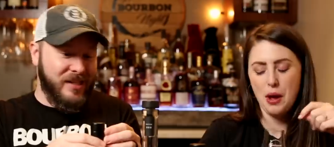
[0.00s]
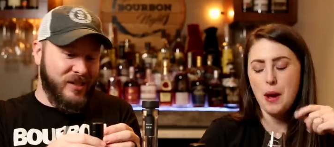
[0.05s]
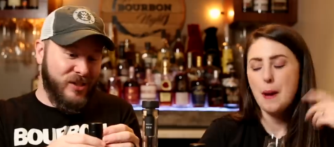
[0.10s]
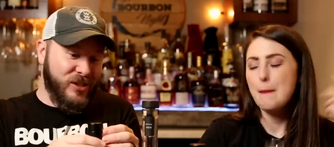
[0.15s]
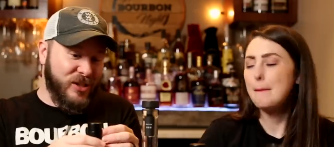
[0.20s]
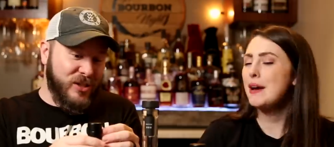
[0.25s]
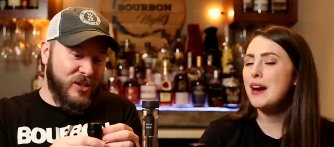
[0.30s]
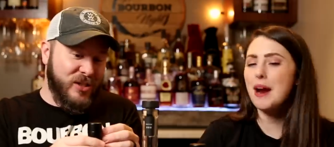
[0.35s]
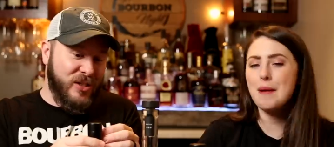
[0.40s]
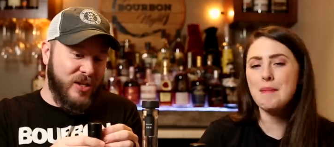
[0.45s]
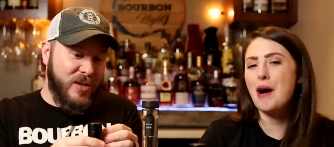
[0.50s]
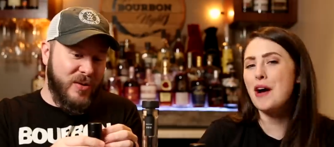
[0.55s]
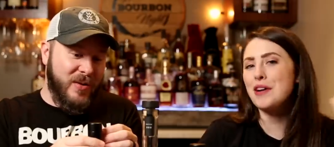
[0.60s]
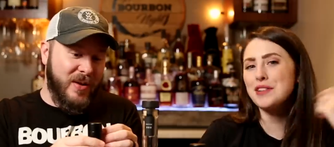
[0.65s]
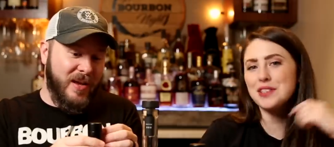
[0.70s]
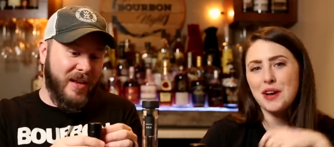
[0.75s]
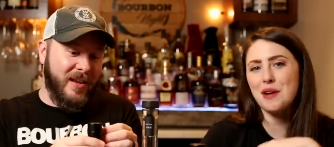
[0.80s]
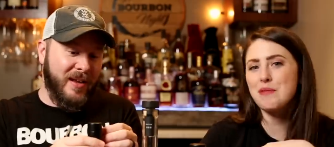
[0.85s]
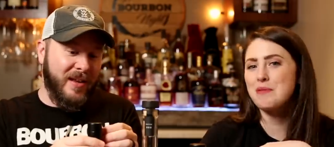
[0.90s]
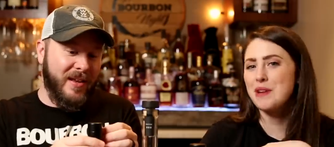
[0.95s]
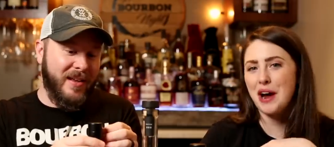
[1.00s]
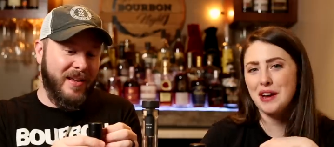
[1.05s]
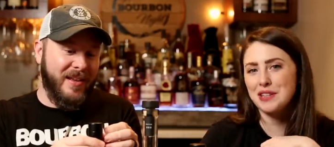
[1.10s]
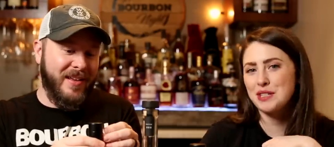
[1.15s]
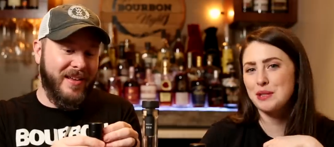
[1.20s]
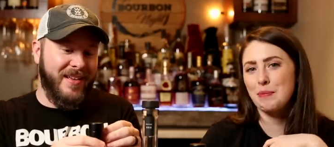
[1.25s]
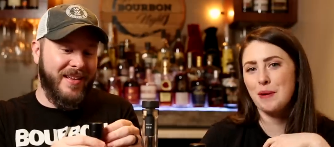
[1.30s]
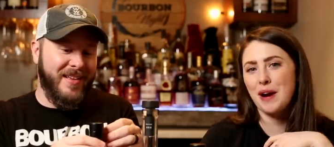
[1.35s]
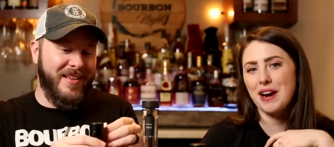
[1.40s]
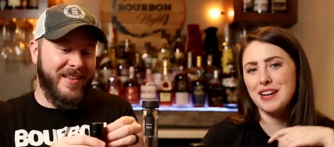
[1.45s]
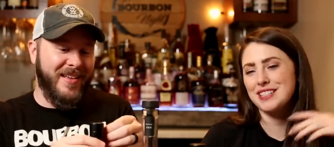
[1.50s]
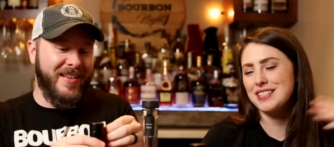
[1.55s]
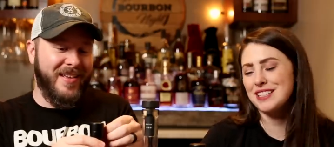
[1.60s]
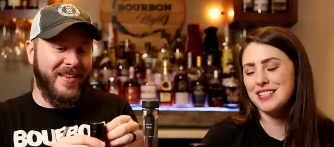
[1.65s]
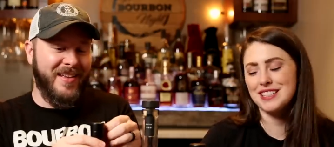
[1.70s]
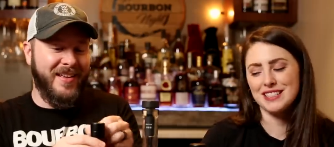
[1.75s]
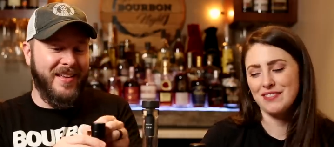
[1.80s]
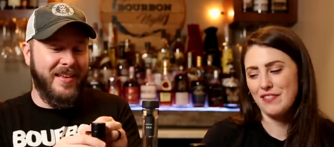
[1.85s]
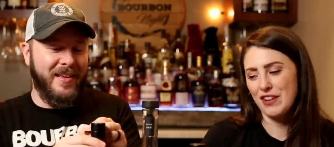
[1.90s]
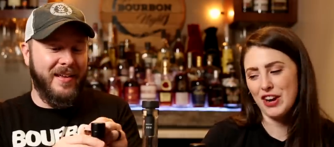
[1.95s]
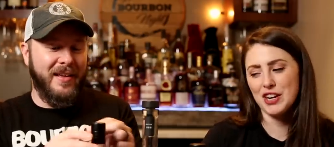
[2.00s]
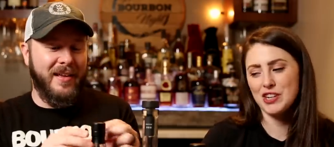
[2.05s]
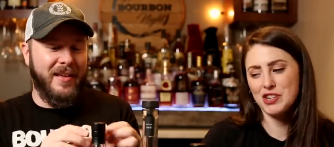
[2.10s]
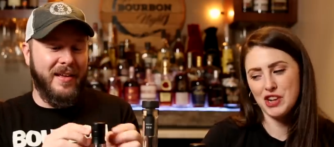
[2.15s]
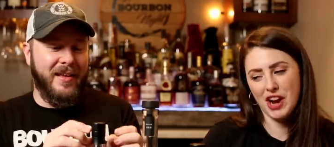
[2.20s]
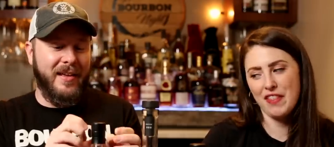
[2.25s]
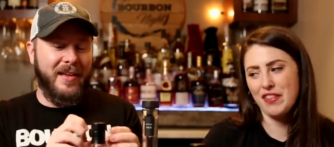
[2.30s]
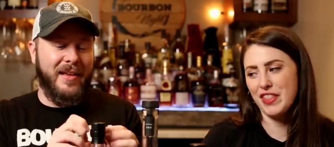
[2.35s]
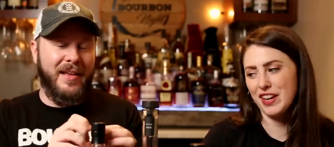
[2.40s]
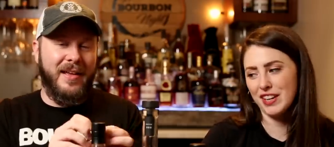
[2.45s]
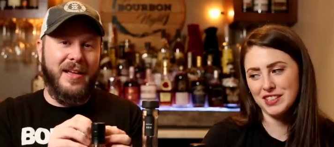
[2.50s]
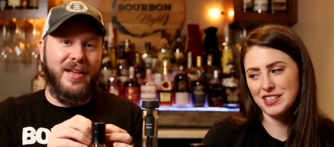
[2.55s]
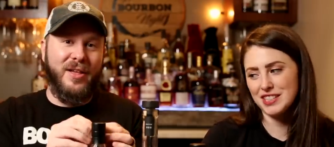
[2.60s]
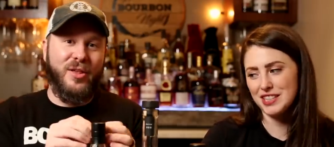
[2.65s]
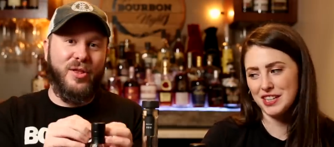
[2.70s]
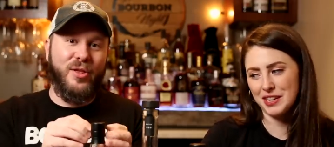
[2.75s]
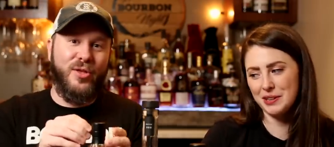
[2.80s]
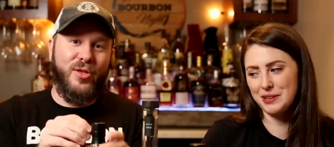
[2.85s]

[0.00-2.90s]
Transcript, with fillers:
Speaker 1: Let's just. But I'm also not surprised. This is a very Chad thing to do.